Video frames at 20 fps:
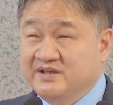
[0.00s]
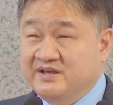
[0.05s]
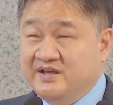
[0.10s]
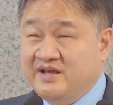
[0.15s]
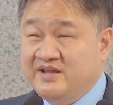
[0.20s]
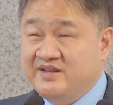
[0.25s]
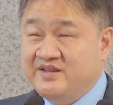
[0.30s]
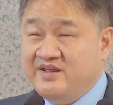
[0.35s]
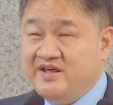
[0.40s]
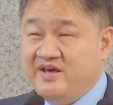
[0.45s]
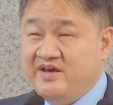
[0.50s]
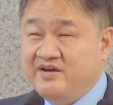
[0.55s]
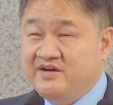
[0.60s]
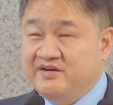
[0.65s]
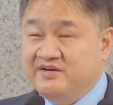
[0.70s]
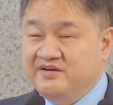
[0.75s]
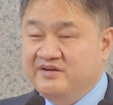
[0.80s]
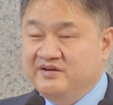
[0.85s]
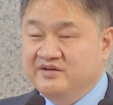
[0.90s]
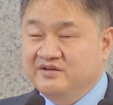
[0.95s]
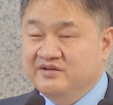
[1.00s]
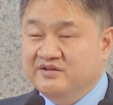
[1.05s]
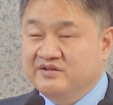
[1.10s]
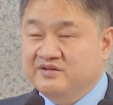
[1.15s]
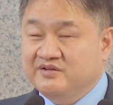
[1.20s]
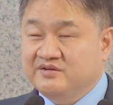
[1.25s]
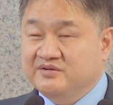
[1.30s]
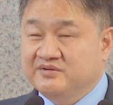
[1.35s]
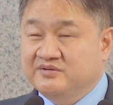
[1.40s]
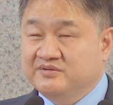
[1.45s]
and there,
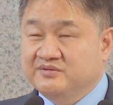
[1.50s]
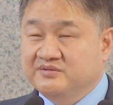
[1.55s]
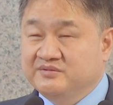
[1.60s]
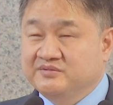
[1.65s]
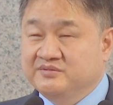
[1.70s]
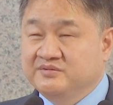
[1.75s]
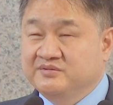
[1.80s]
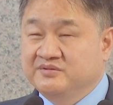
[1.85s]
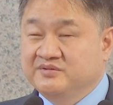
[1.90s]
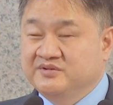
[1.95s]
through